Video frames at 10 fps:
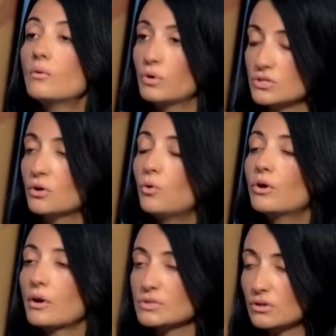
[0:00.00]
was in
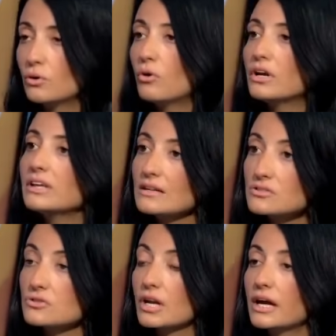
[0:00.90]
court. I was in court
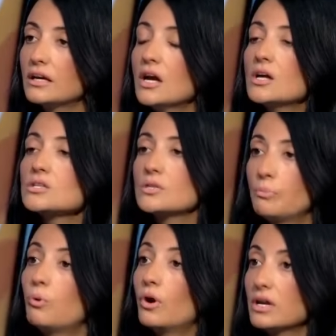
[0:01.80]
yesterday
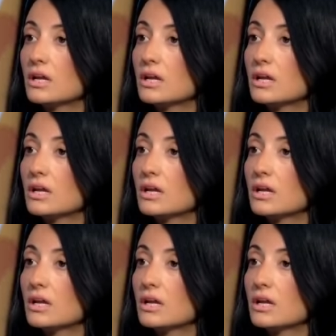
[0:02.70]
supporting.